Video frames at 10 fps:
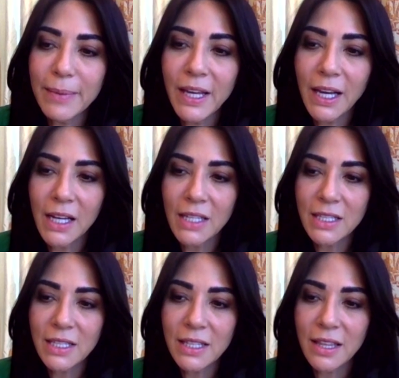
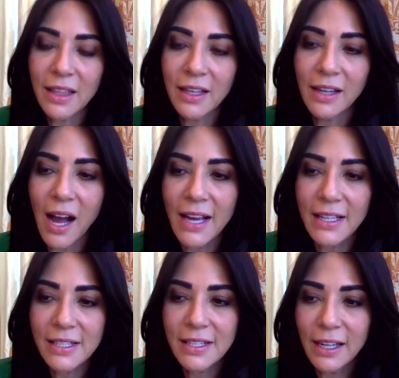because the
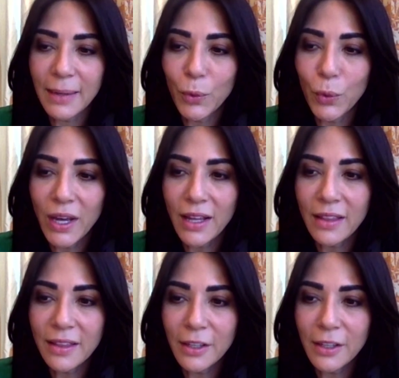guys that I'm with,